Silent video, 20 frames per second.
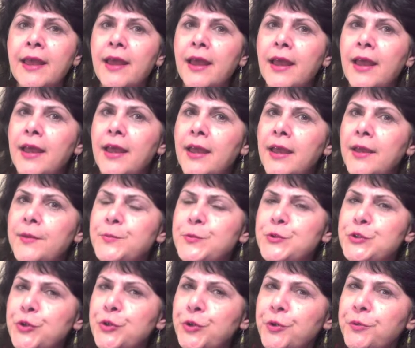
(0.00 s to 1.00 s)
Uh,
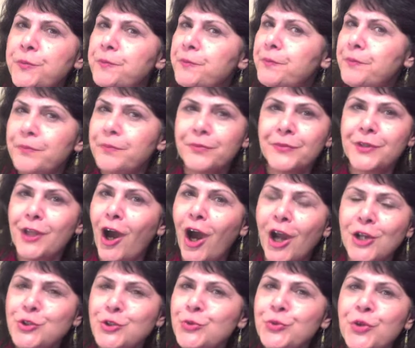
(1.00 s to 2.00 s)
so
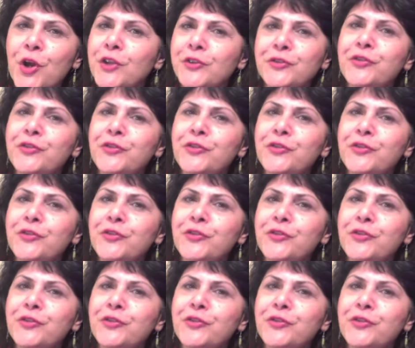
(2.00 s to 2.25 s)
I do not